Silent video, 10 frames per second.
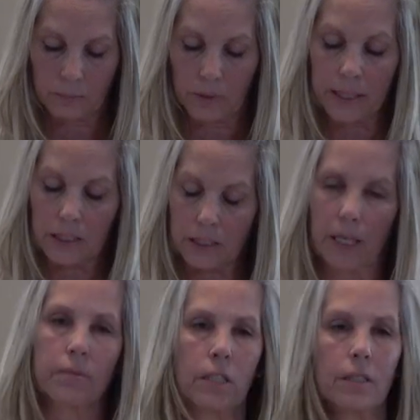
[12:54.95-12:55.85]
my
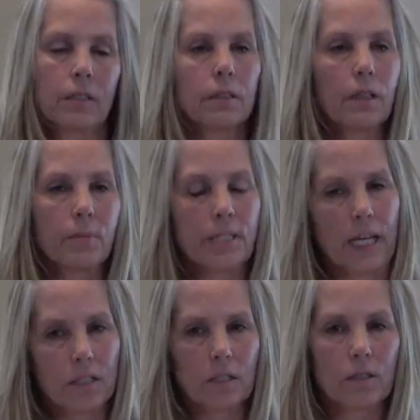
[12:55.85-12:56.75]
obsession,
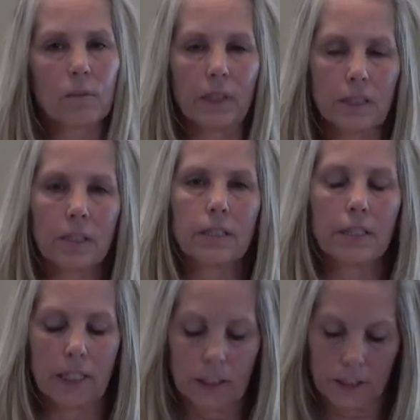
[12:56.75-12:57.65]
obsession to my son's
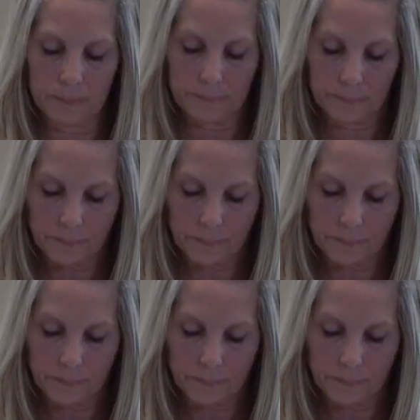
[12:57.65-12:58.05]
addiction,